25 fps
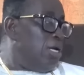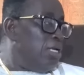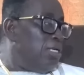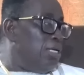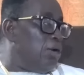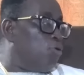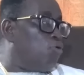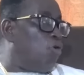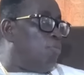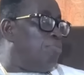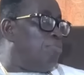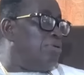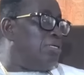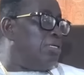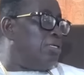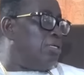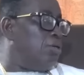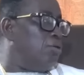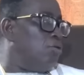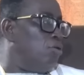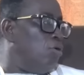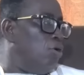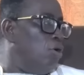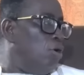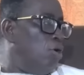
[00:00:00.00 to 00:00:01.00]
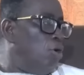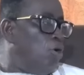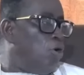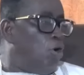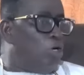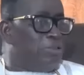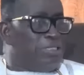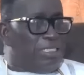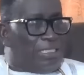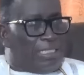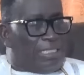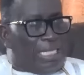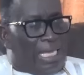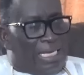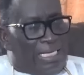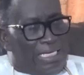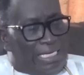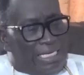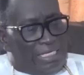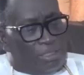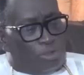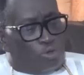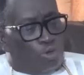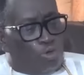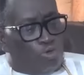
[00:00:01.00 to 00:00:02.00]
not coming dinner. Also, turn
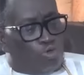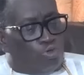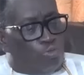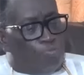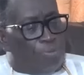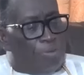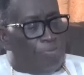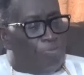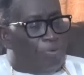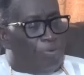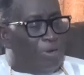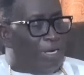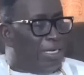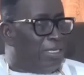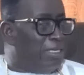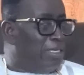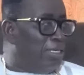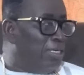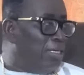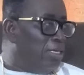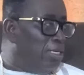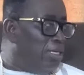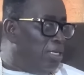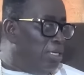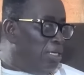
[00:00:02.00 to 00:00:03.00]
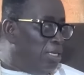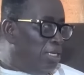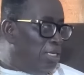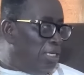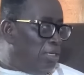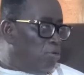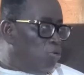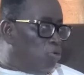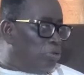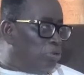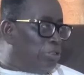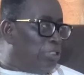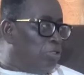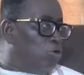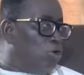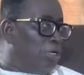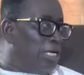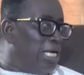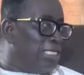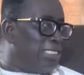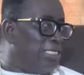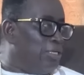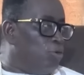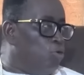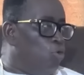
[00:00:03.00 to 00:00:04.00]
this stone to be bread. What you know,
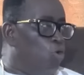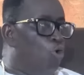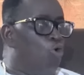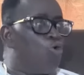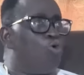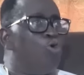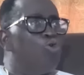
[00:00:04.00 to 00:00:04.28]
Catherine? Oh,